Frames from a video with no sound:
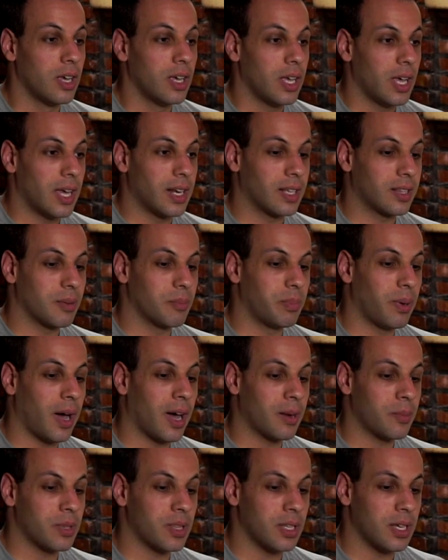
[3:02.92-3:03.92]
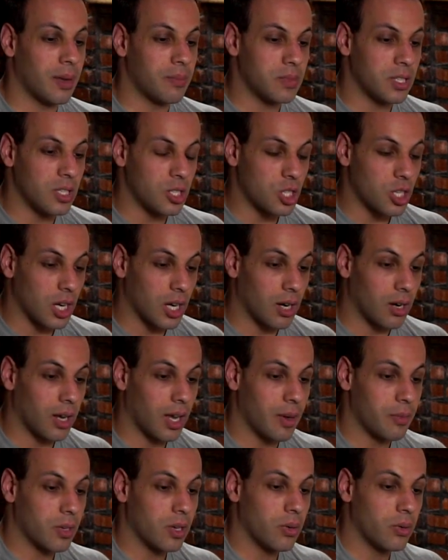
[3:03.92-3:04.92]
and at the bottom of the empty chair,
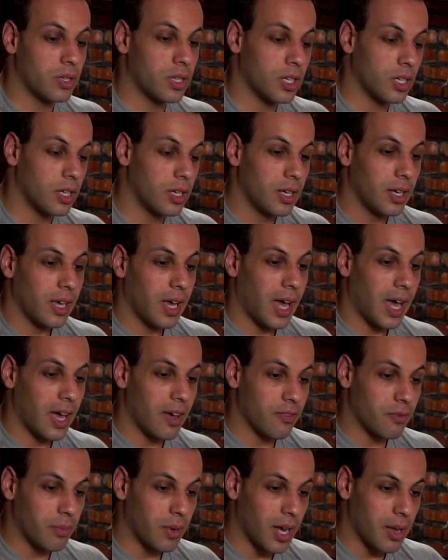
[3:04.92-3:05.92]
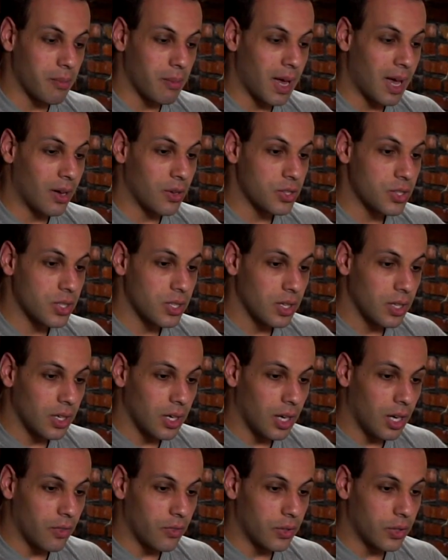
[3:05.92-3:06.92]
I'm going to have my mouse
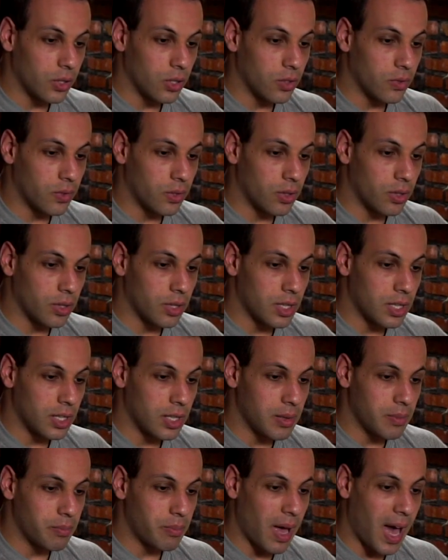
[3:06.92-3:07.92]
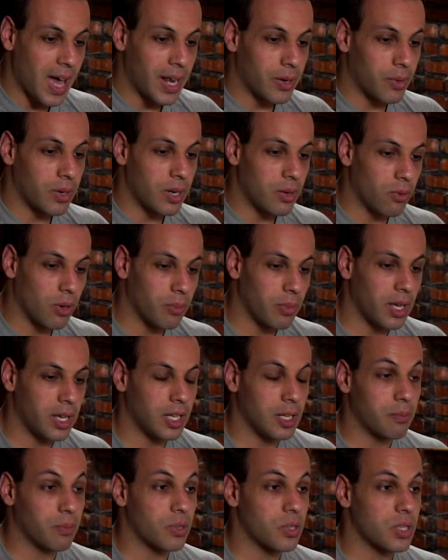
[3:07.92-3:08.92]
hovered over the battery
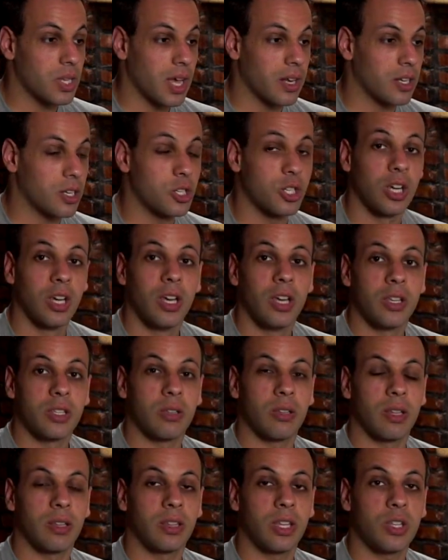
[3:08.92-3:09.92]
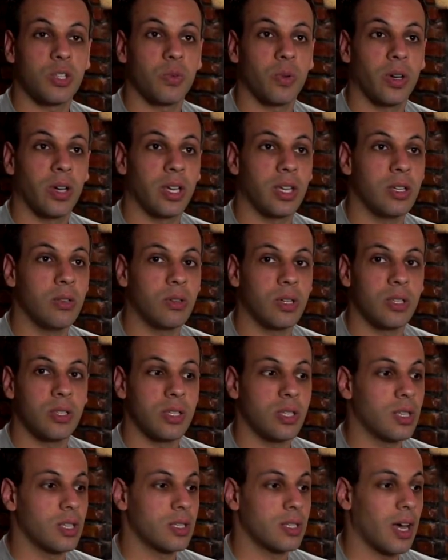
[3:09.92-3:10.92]
remaining percentage, so that this way you can
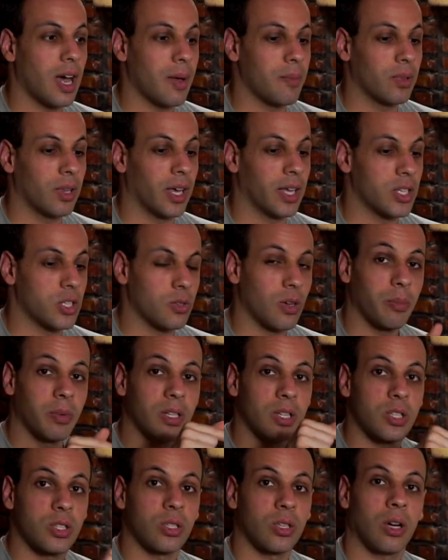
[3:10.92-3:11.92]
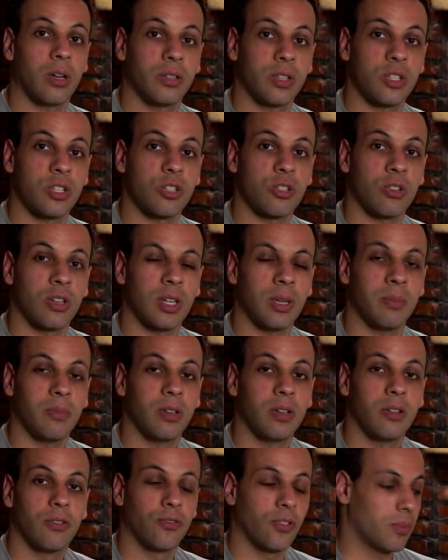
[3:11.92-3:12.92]
see the timeline. So I'm going to start the stream
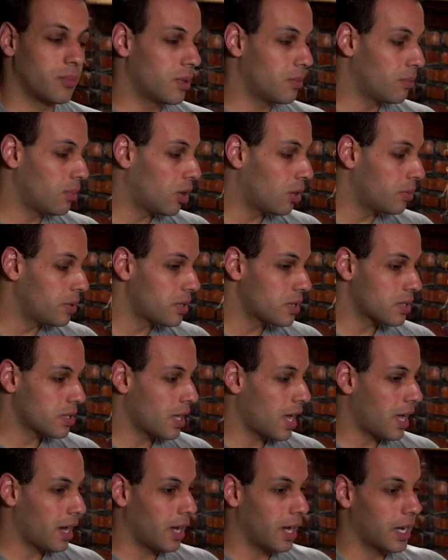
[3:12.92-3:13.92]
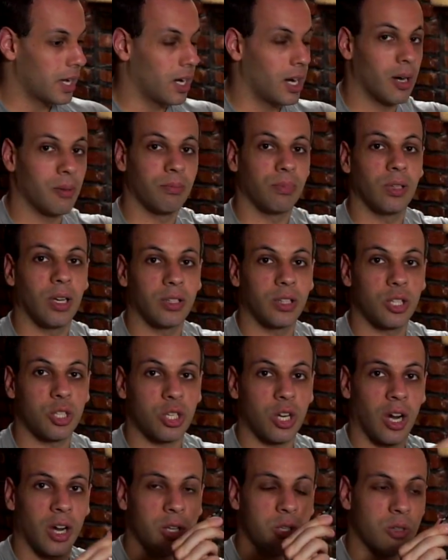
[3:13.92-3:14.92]
from the moment that I unplug the
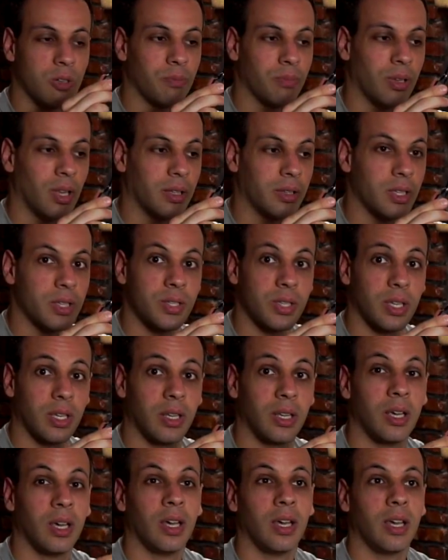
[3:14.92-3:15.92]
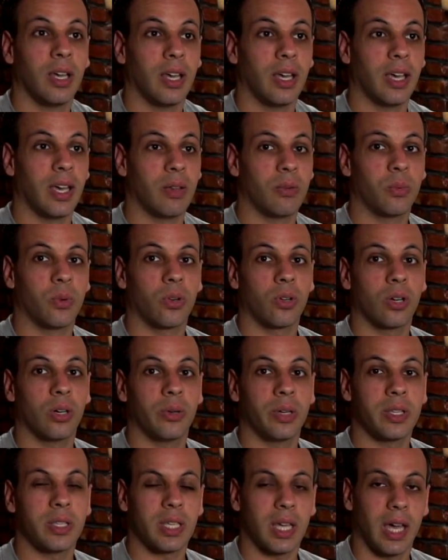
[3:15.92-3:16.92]
charger and plug this in, and we're
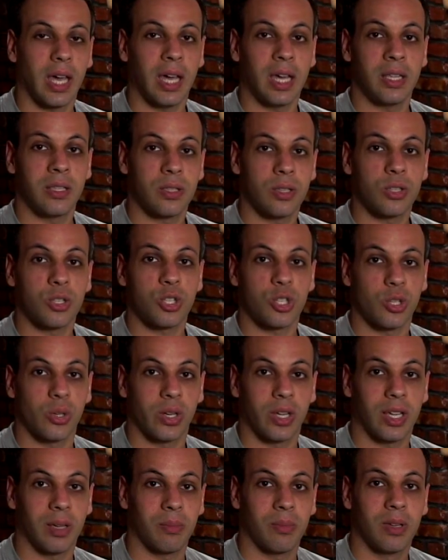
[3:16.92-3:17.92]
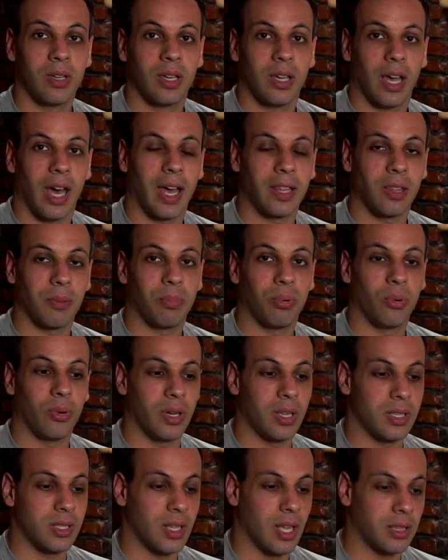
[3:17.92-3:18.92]
going to end the stream at the
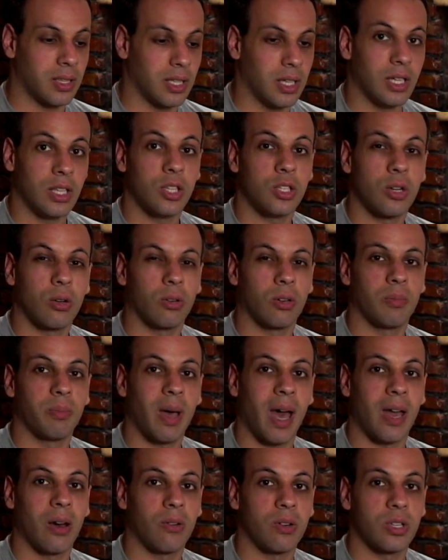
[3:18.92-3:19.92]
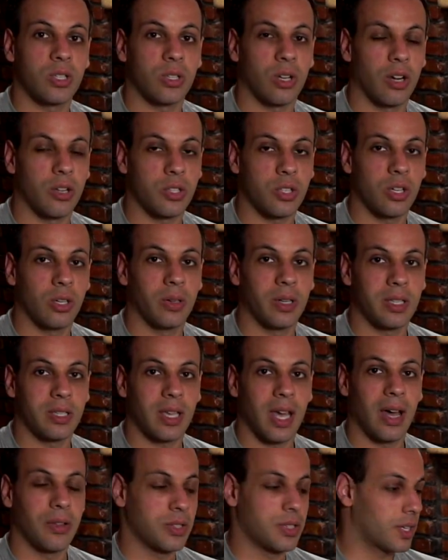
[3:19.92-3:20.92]
point that the internal battery starts going
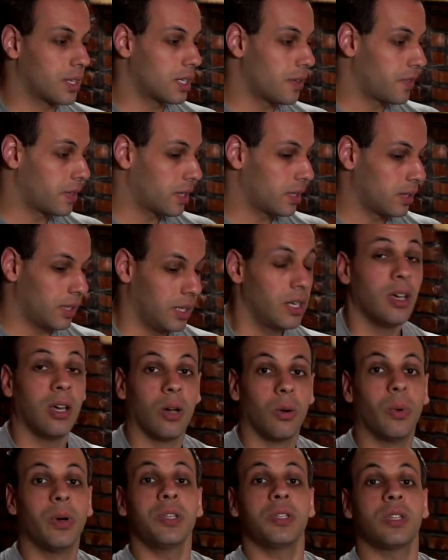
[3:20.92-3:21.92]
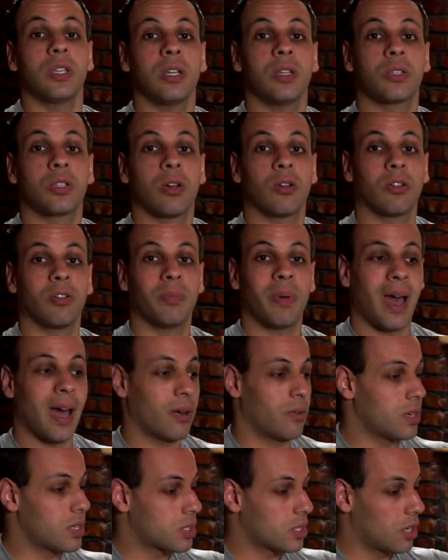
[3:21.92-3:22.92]
down significantly. Once the internal
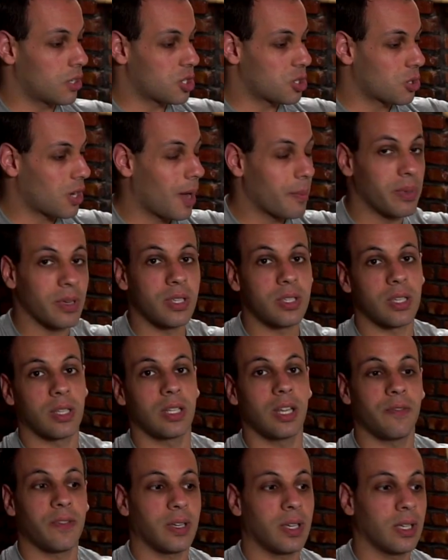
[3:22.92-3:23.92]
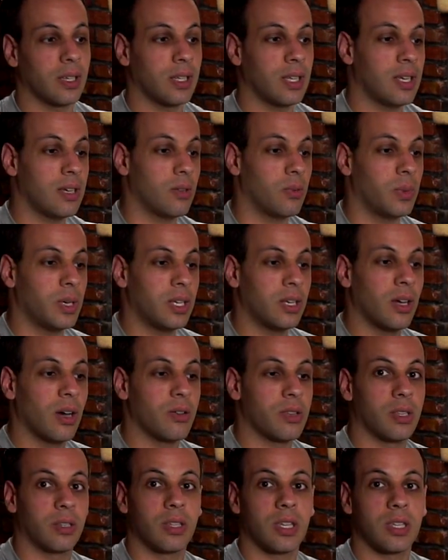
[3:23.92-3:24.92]
battery starts dropping significantly, we
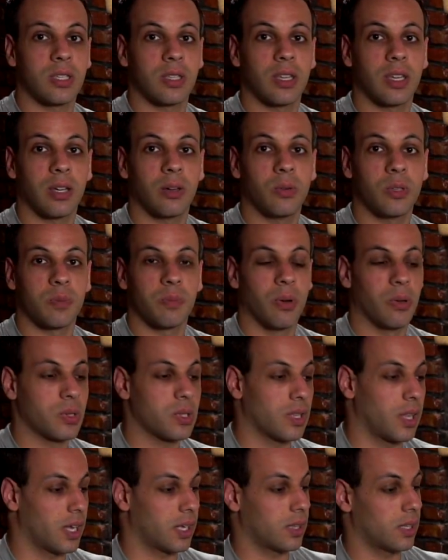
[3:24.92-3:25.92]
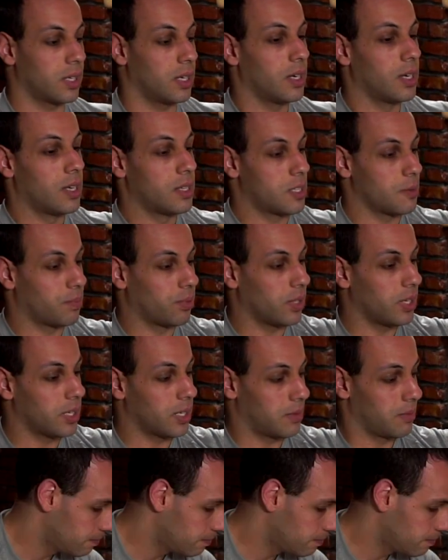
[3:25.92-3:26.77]
know that this thing was most likely depleted.